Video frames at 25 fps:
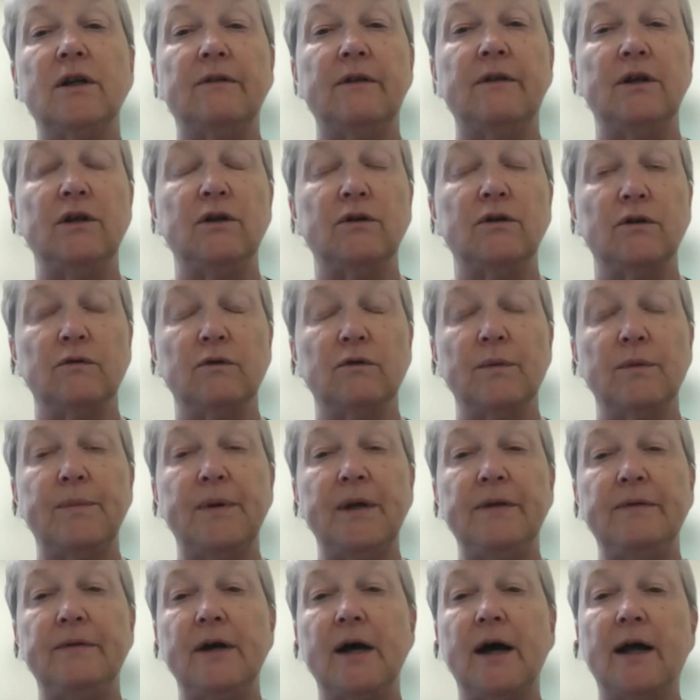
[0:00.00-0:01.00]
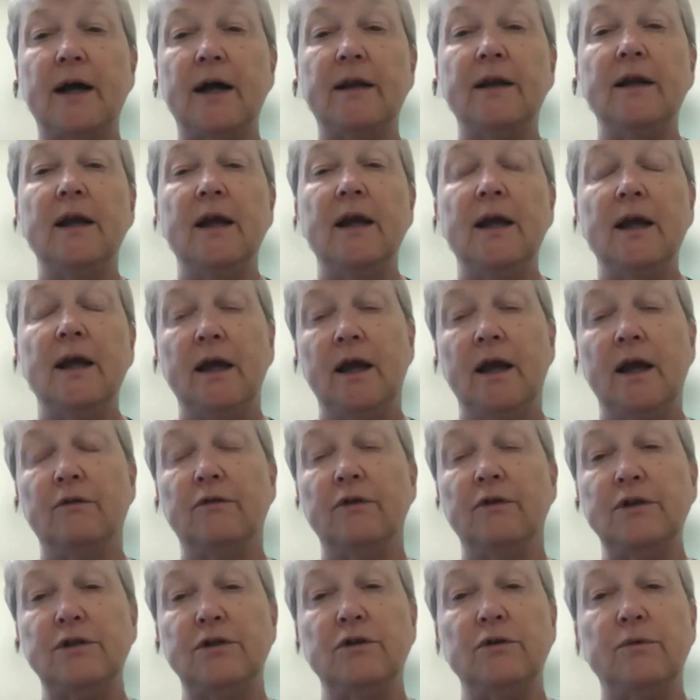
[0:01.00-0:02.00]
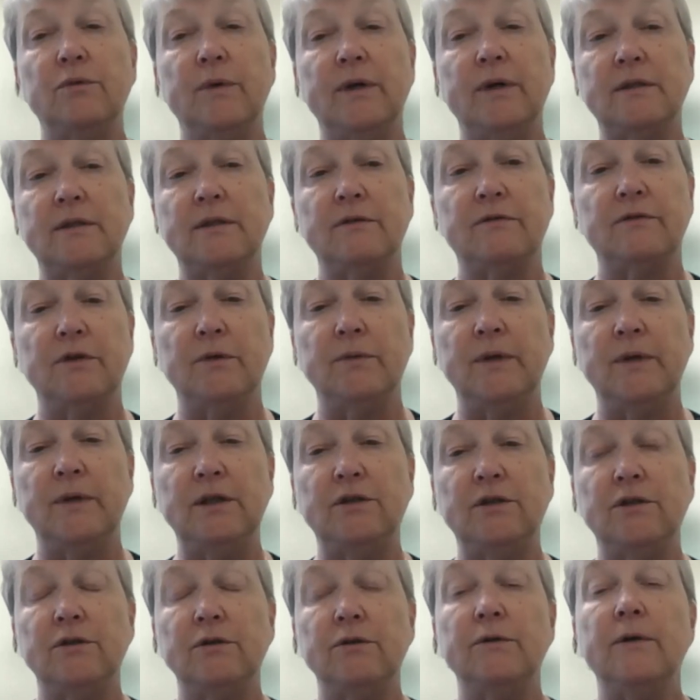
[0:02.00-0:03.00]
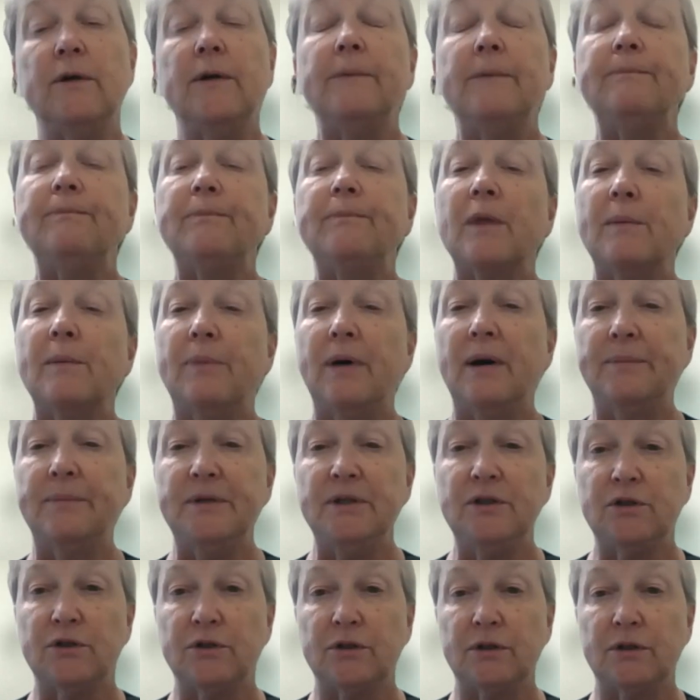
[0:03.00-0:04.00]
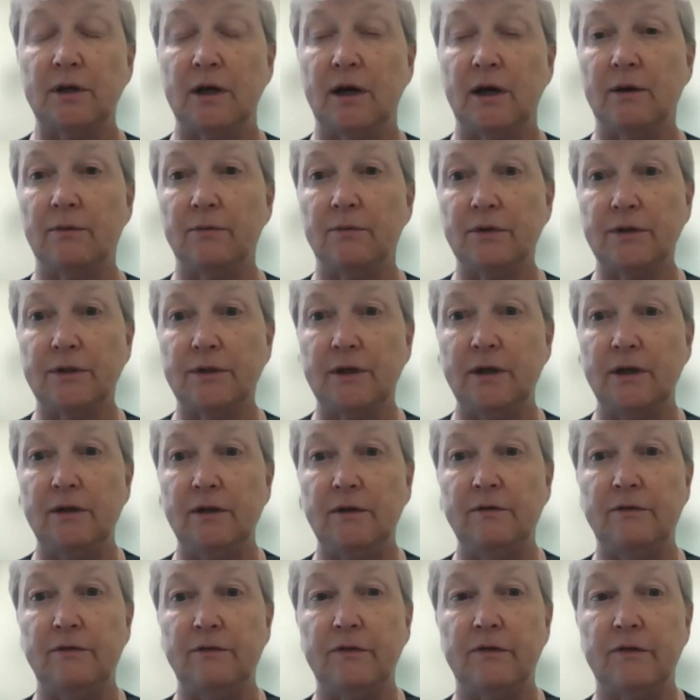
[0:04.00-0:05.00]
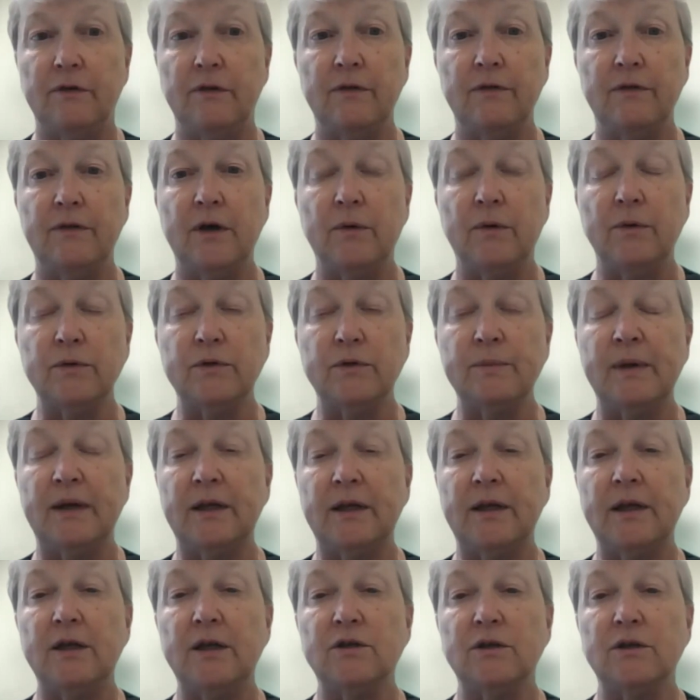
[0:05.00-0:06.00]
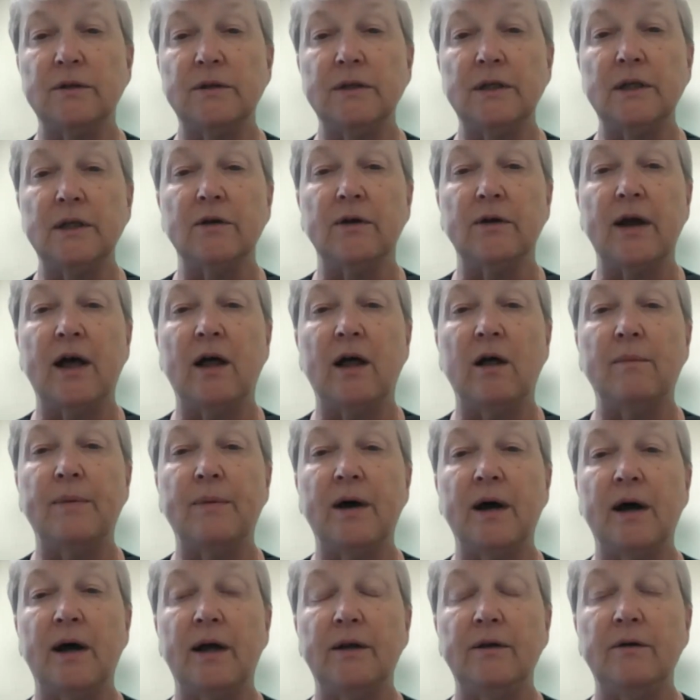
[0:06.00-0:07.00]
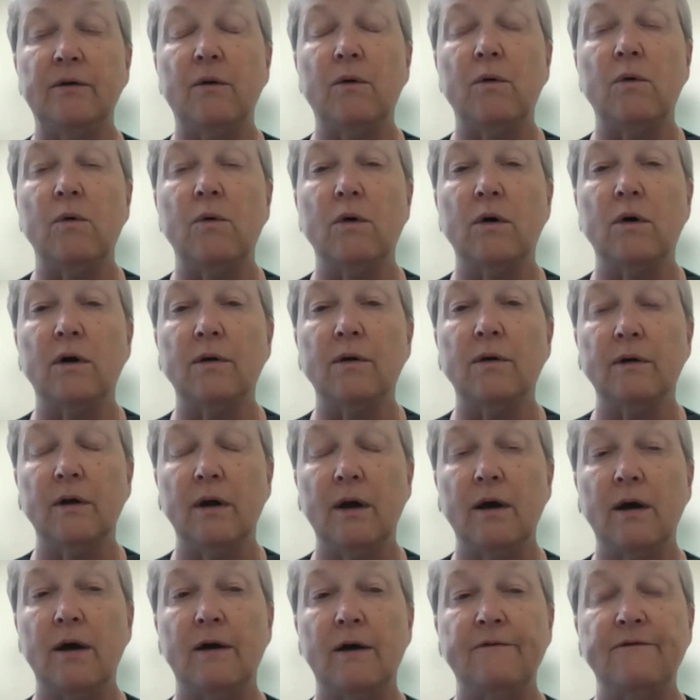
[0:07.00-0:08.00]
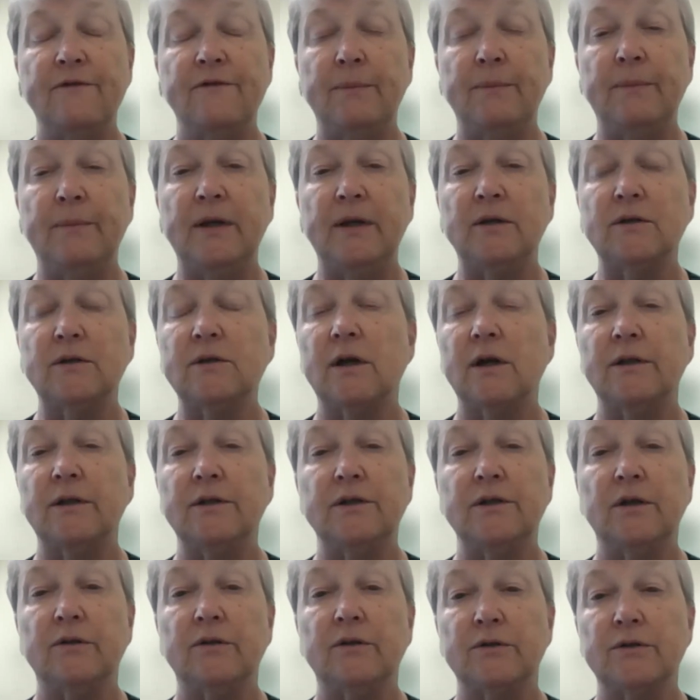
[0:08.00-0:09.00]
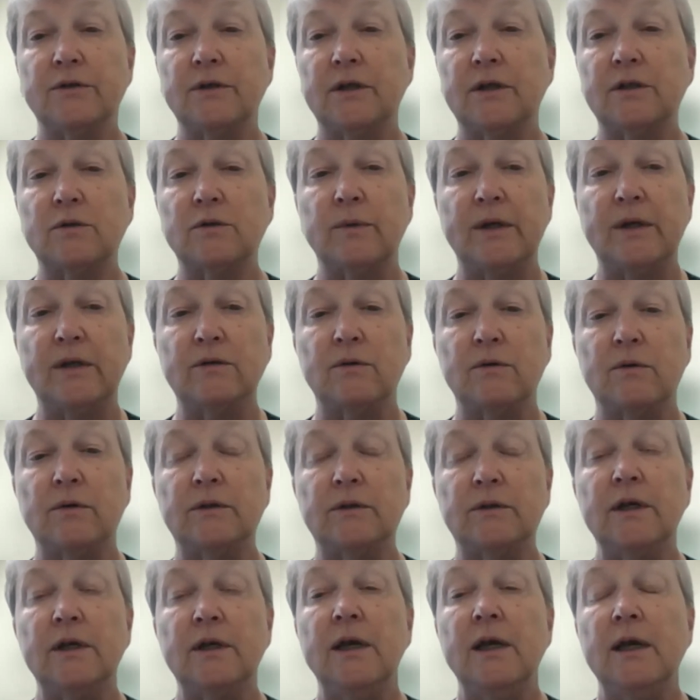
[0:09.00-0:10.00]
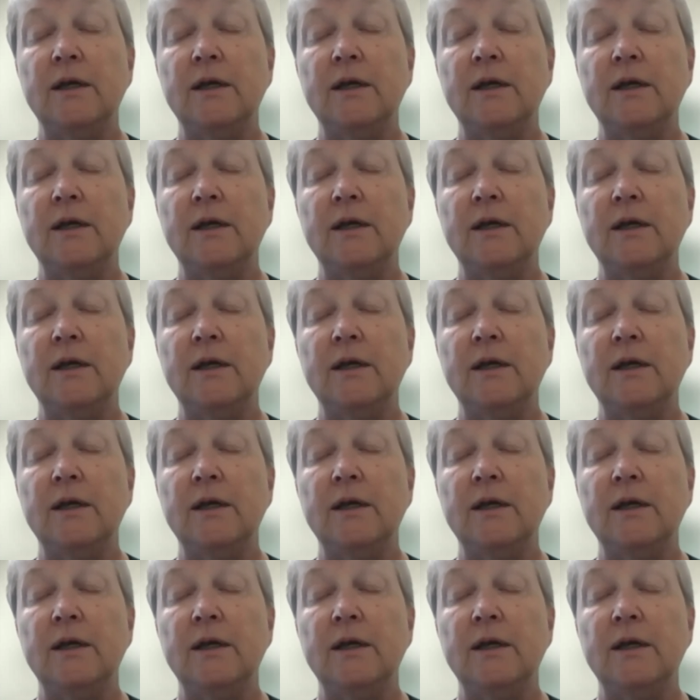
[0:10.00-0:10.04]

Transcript: And then you can repeat that every two weeks if you need to puppies should not receive those medications, either Albon or uh, fenbendazole, until they're six weeks old.